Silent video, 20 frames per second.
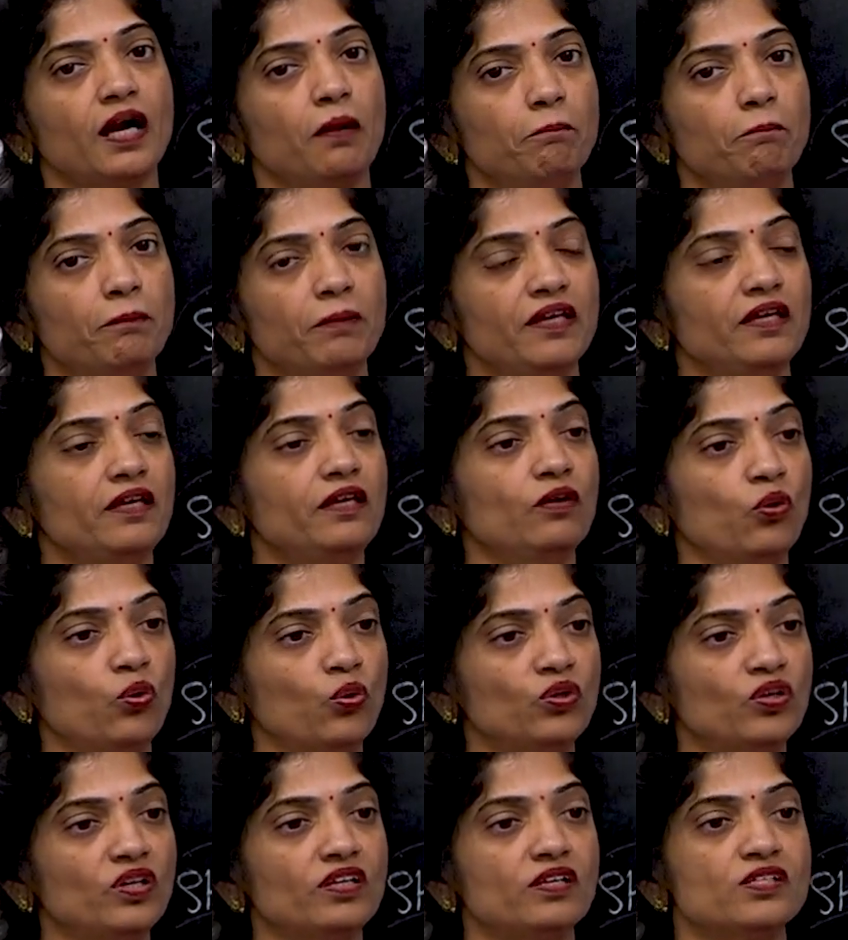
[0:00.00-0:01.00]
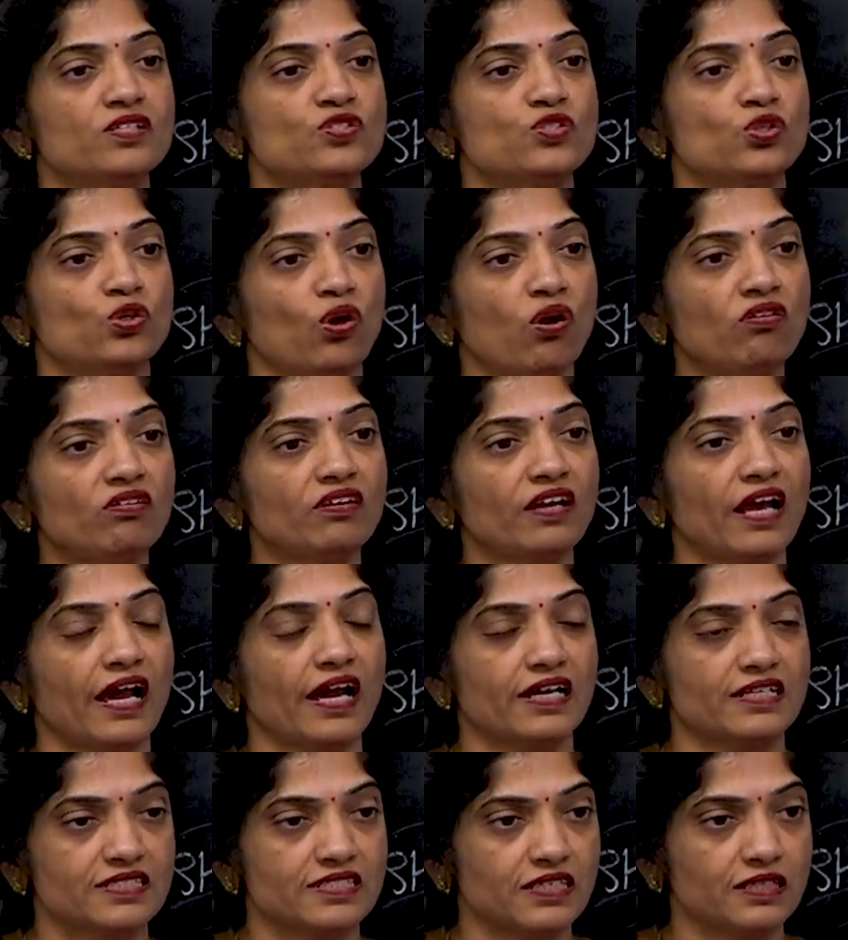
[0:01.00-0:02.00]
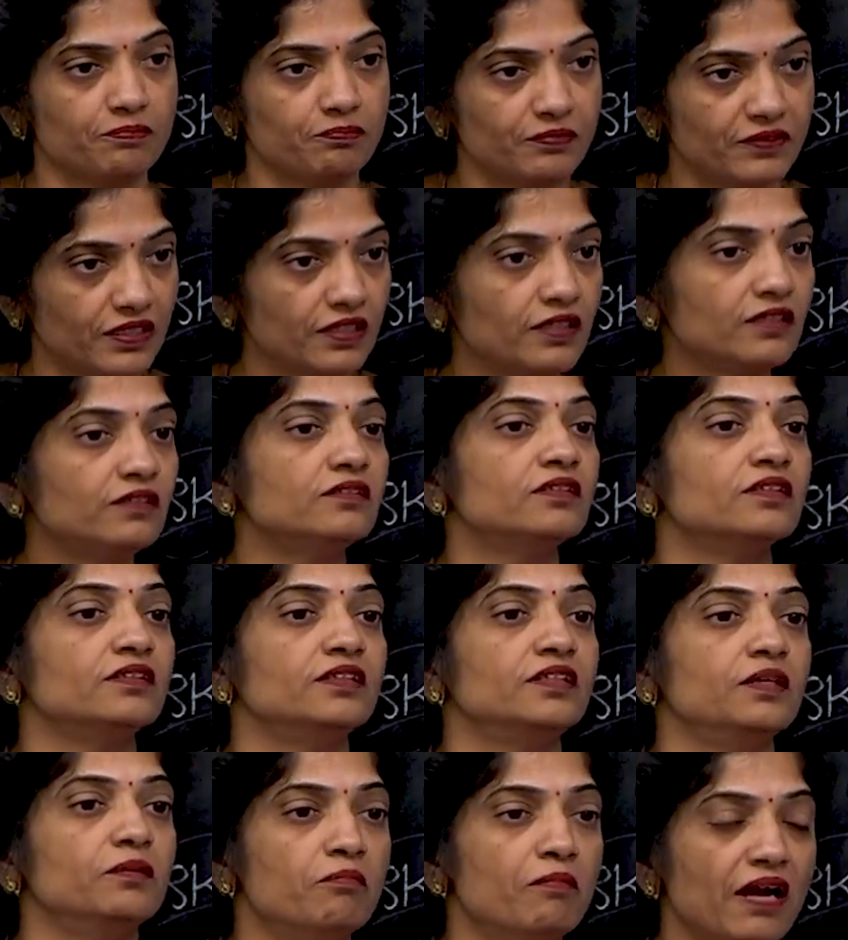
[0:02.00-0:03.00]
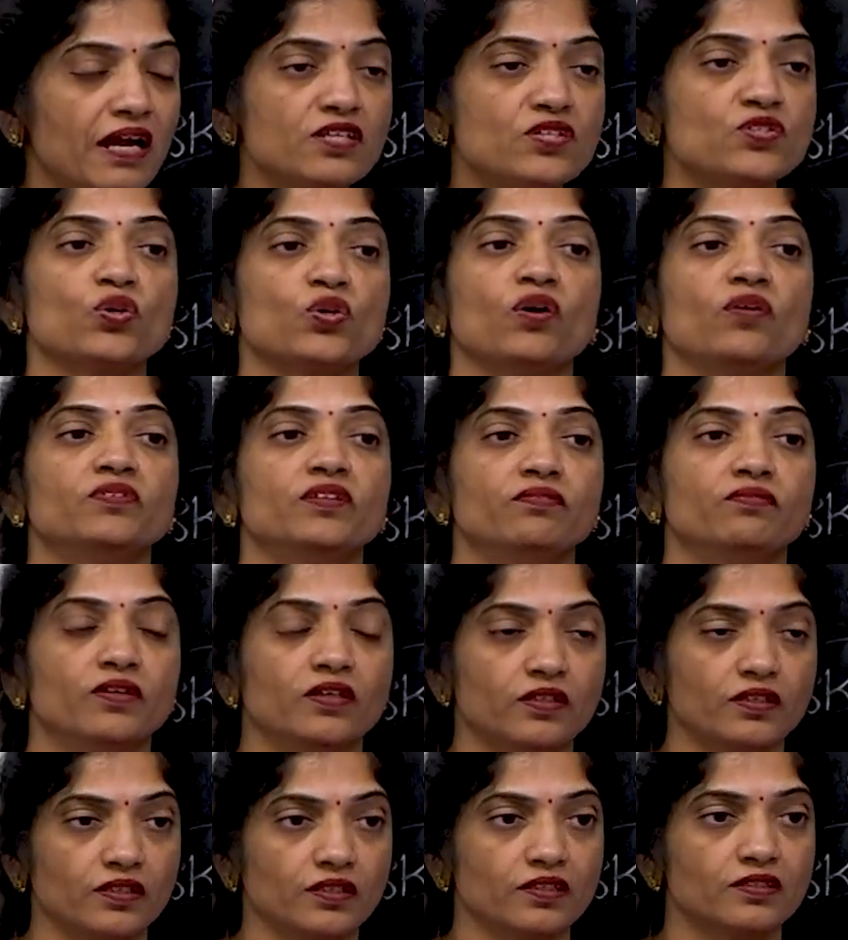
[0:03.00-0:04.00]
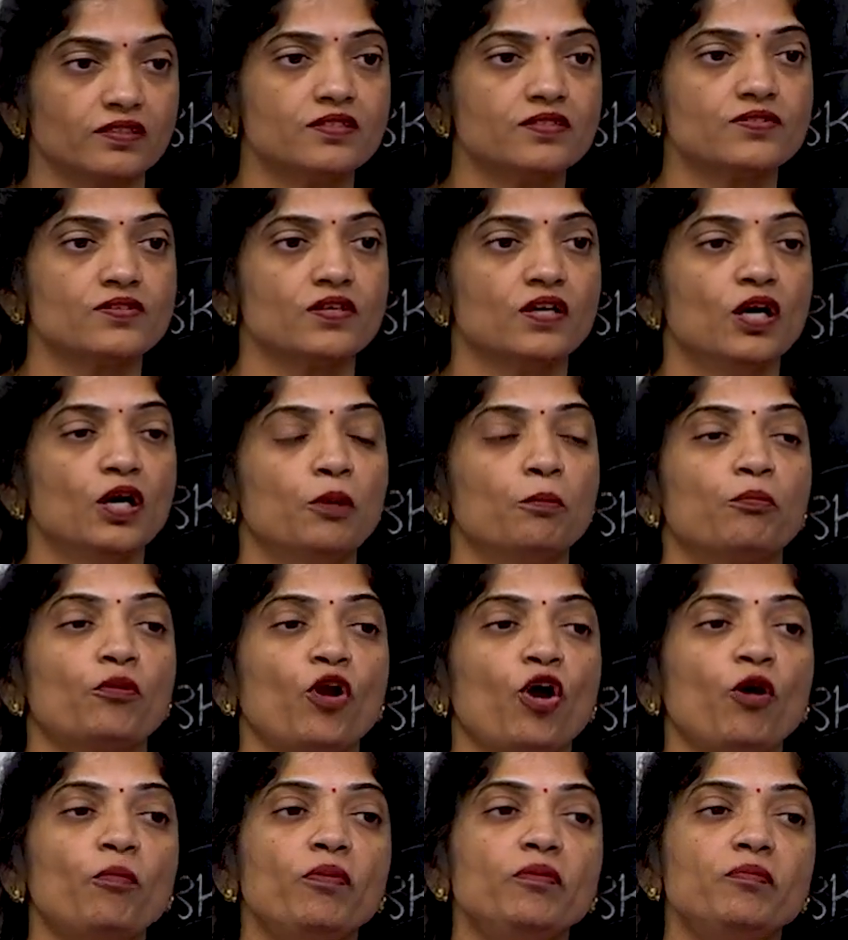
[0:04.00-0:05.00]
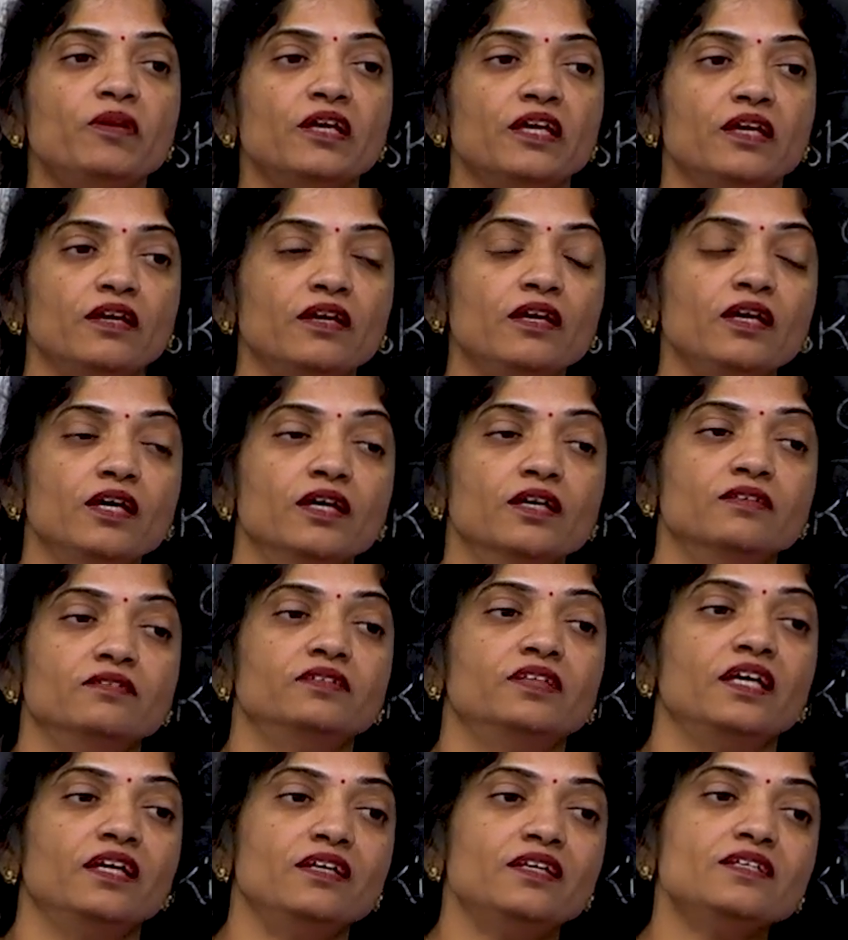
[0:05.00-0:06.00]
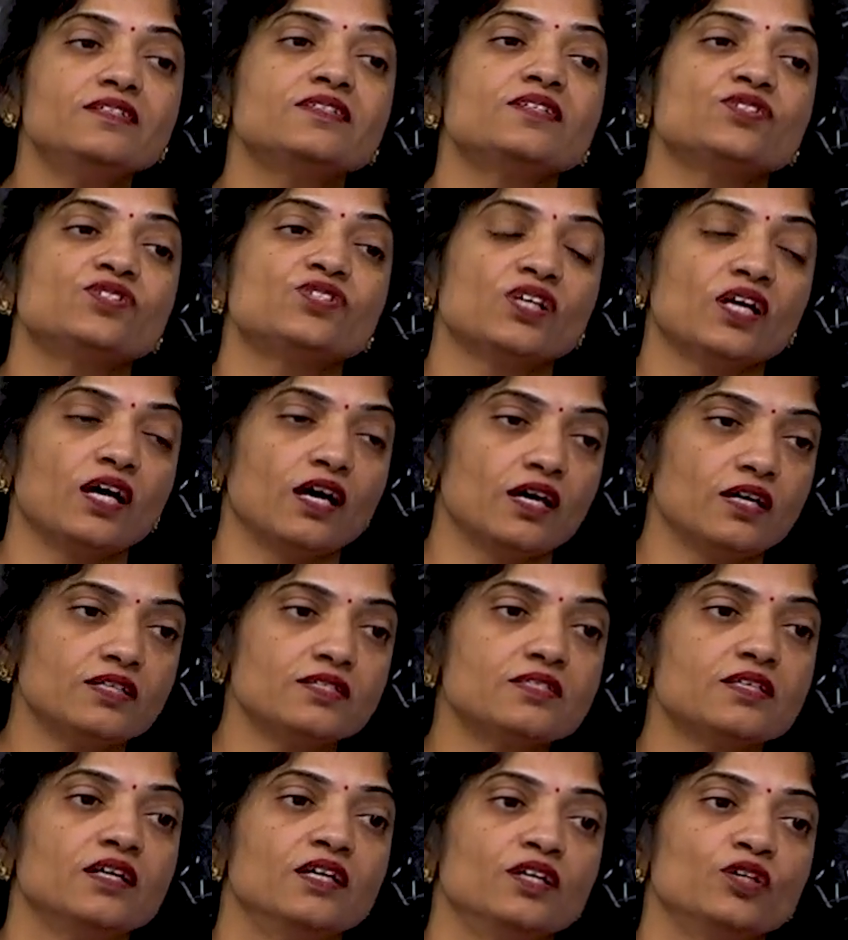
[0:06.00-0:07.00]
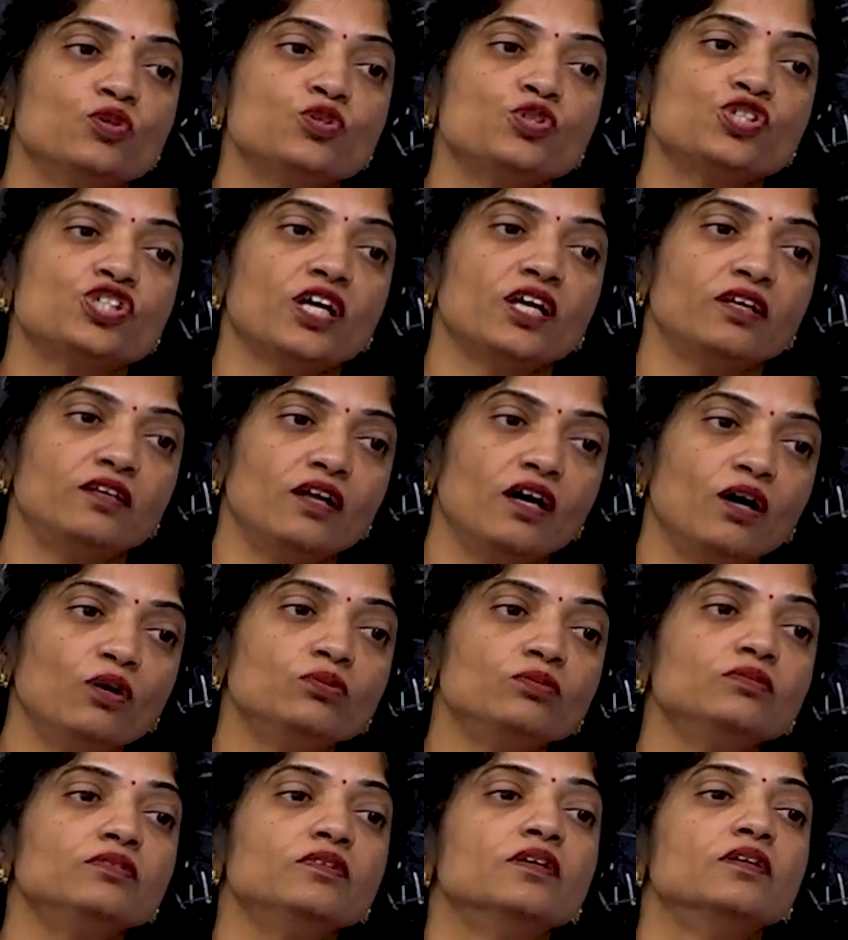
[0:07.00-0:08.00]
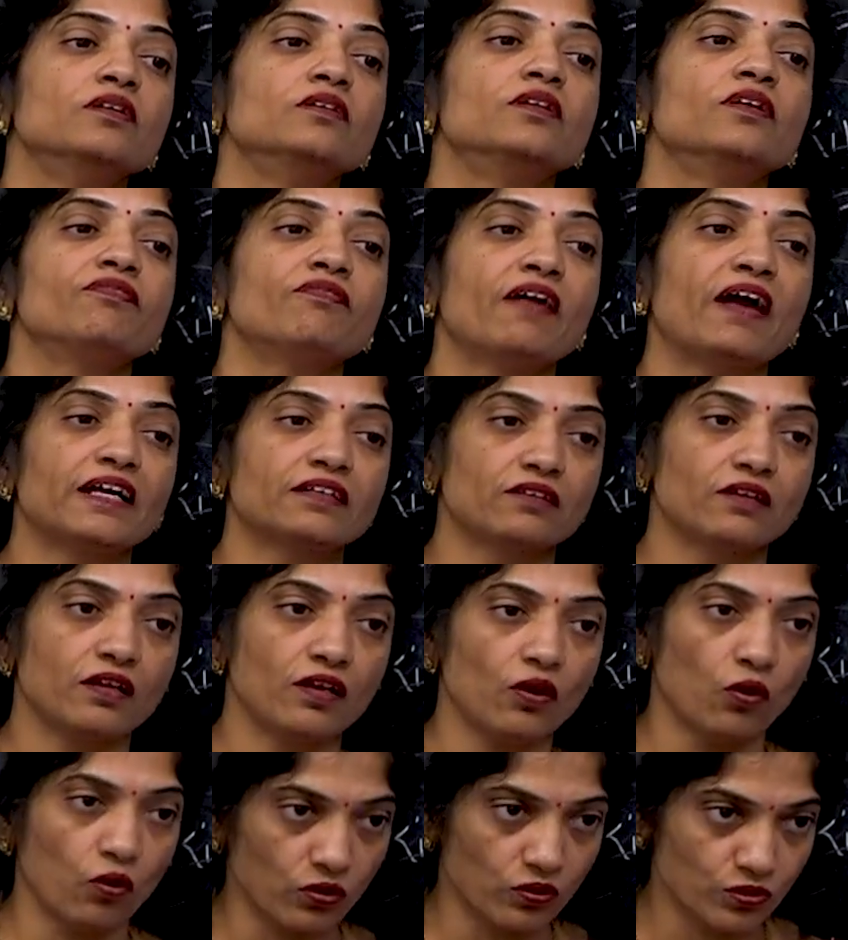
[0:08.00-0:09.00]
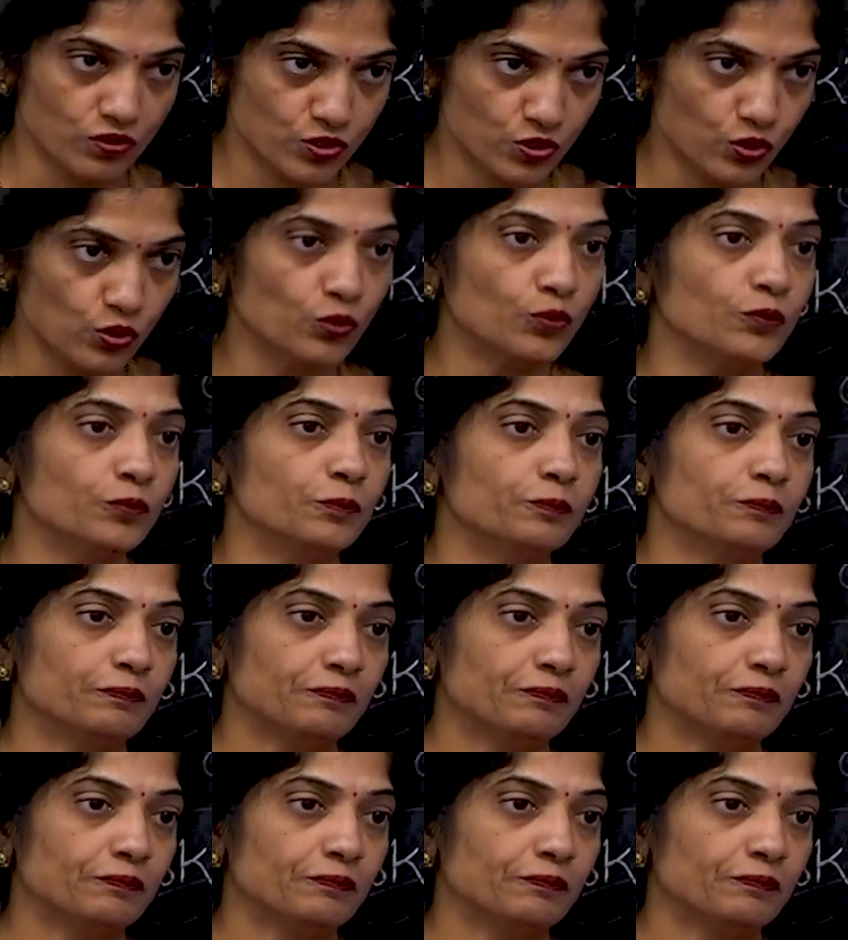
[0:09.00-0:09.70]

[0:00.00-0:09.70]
company owner is not accepting the demands of the workers, probably there is a chance to shut down the factory also.